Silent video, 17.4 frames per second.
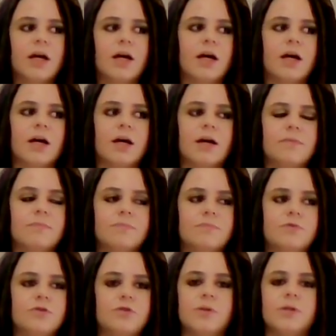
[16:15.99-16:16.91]

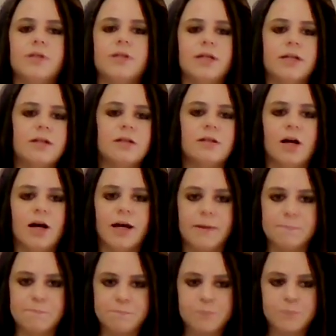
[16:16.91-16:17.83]
doing kick
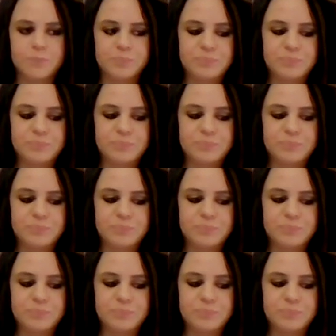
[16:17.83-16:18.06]
line,